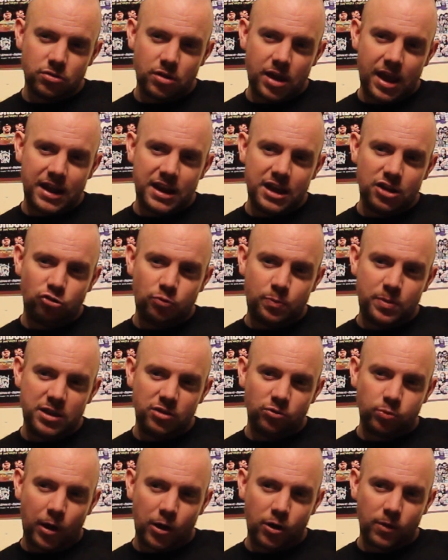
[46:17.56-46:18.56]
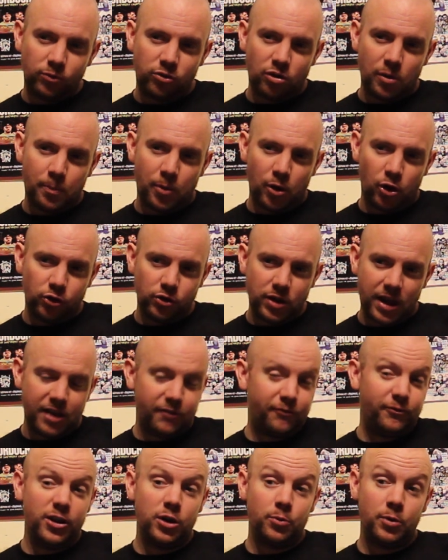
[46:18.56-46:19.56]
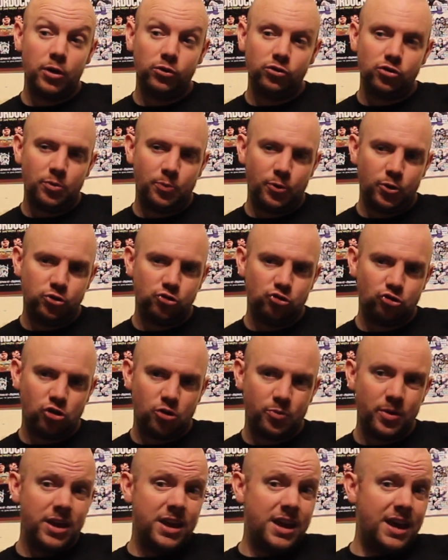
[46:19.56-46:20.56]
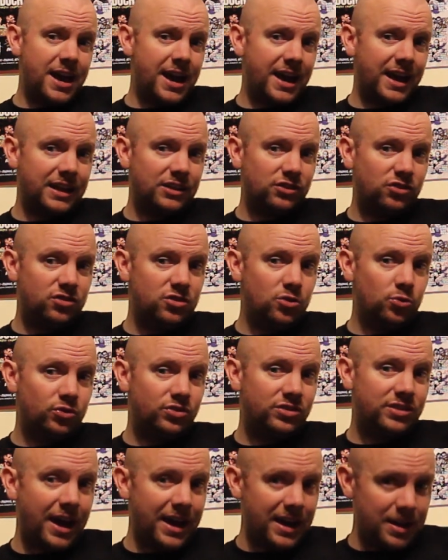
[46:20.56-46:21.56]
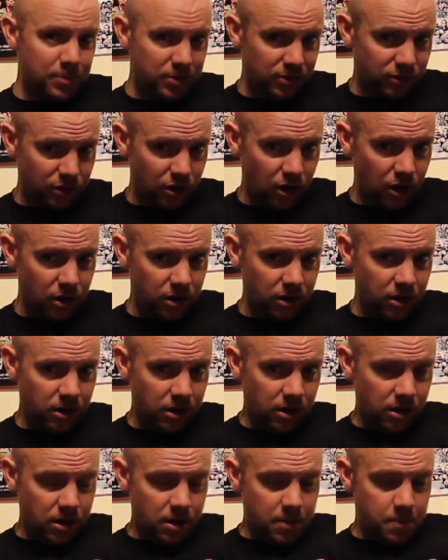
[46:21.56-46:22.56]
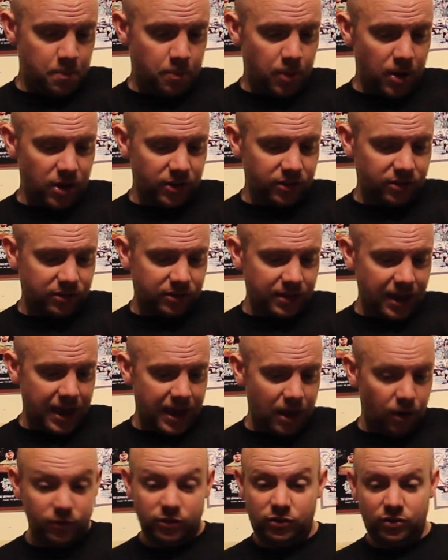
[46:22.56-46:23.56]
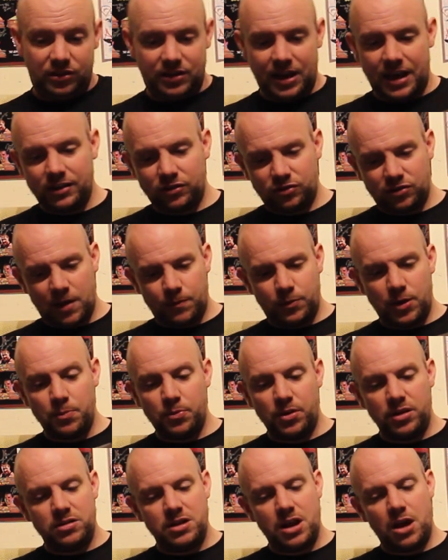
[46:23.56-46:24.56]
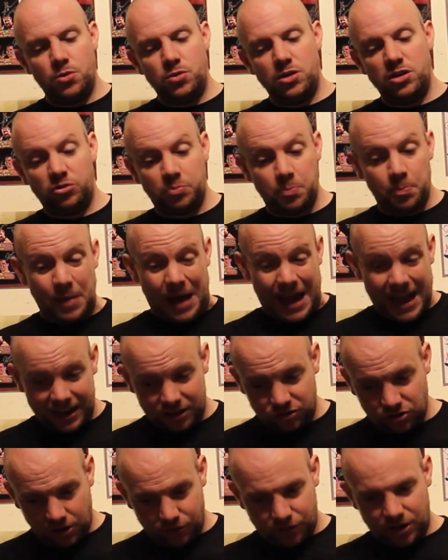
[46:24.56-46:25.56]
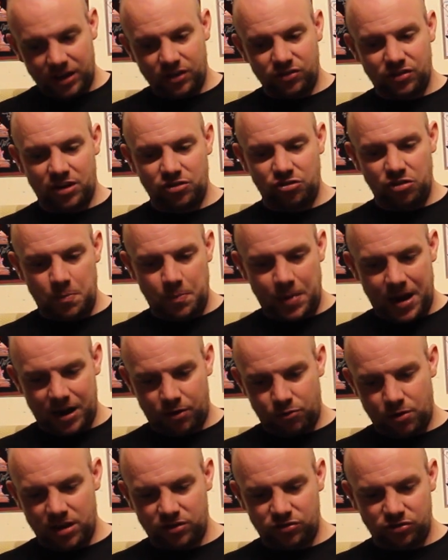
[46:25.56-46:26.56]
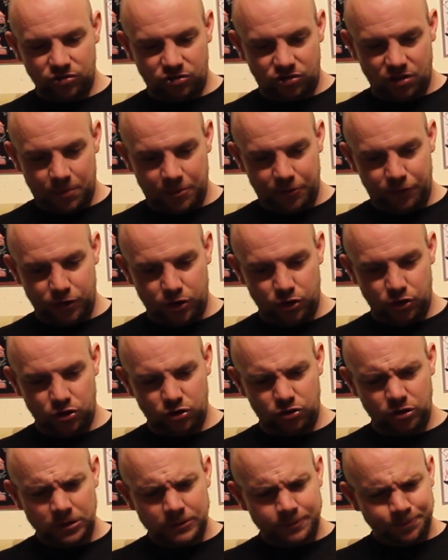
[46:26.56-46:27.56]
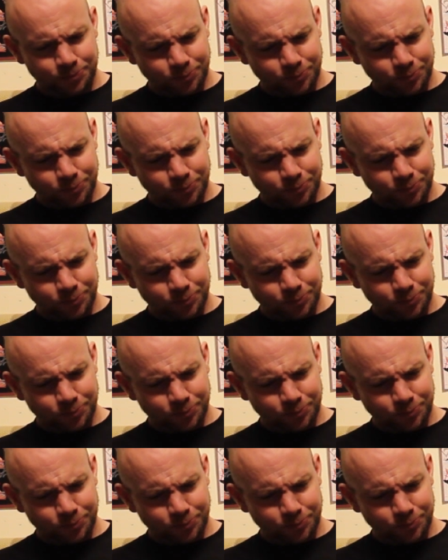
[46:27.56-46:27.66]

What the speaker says: NHB's Welcome to the Pawn, Farewell to the Pawn Shop against Neil Diamond Cutter. But obviously Tank stepped in, but now he is back. Jeff King is actually back wrestling, so that'll be fucking good.